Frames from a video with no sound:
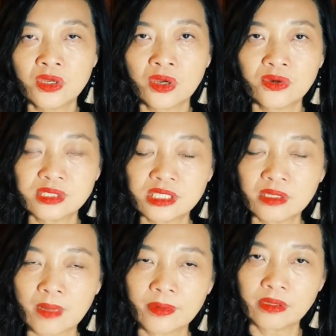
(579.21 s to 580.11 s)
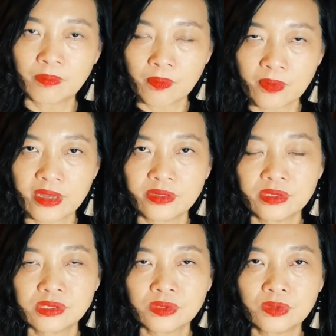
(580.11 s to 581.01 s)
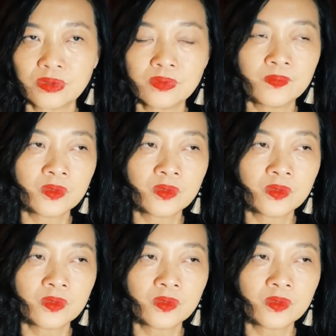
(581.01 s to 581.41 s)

concerned about the proprietary school,